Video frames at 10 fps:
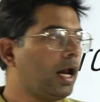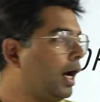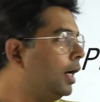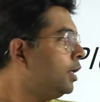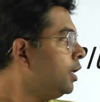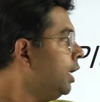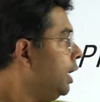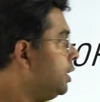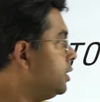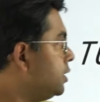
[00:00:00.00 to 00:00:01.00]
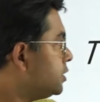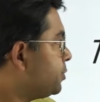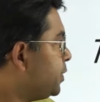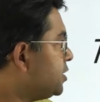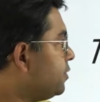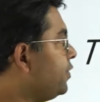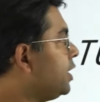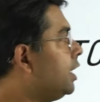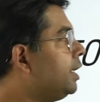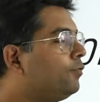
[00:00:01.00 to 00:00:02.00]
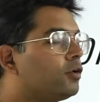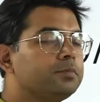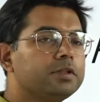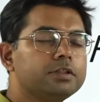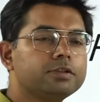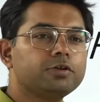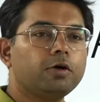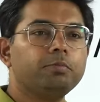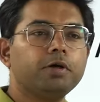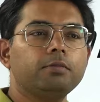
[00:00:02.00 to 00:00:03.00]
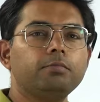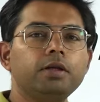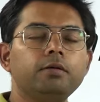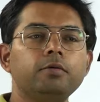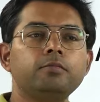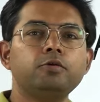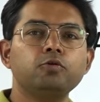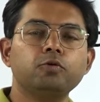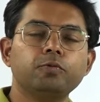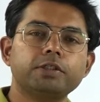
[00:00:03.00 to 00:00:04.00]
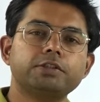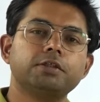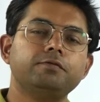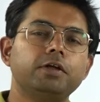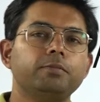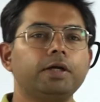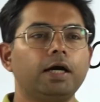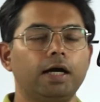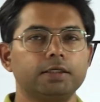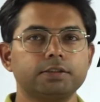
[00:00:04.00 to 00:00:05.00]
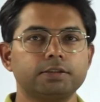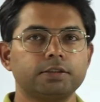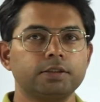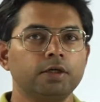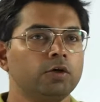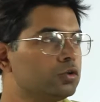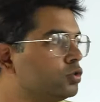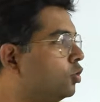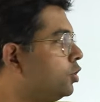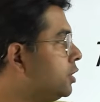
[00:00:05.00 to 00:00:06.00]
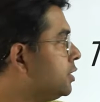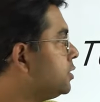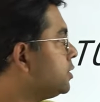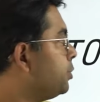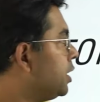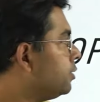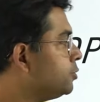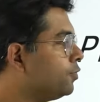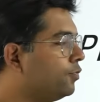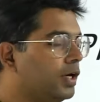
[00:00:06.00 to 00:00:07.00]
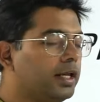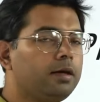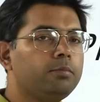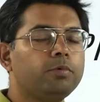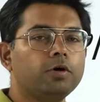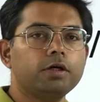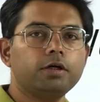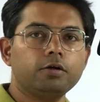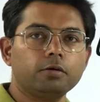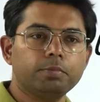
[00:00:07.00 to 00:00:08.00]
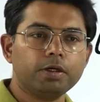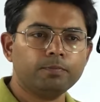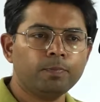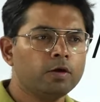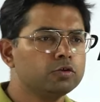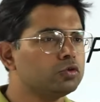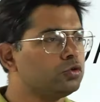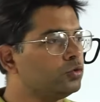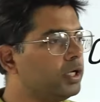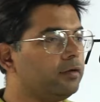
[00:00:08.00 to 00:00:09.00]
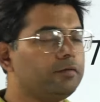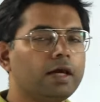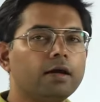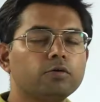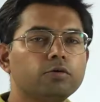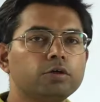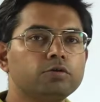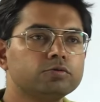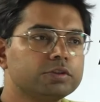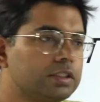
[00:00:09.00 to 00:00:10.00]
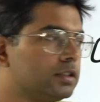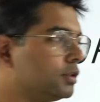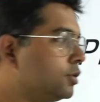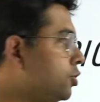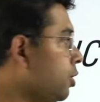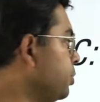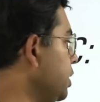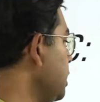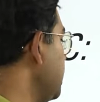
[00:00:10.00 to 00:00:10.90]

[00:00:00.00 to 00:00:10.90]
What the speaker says: and specifically from this topic minimum 2 questions will be asked. So this becomes very important topic. So today we are going to see this topic,